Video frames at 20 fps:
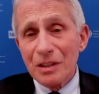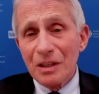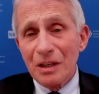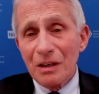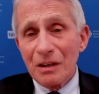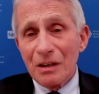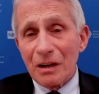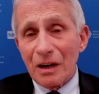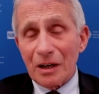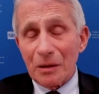
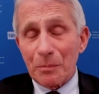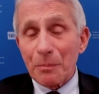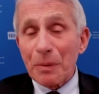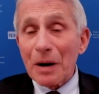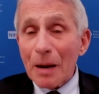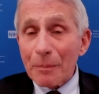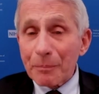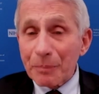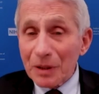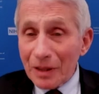on a
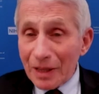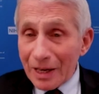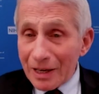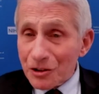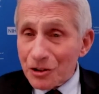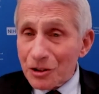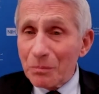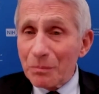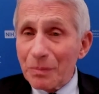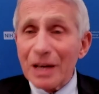
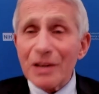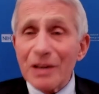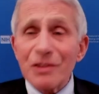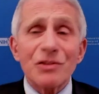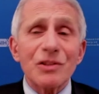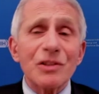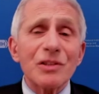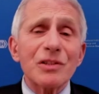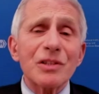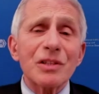population
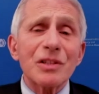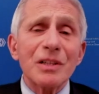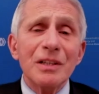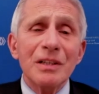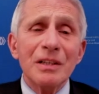basis,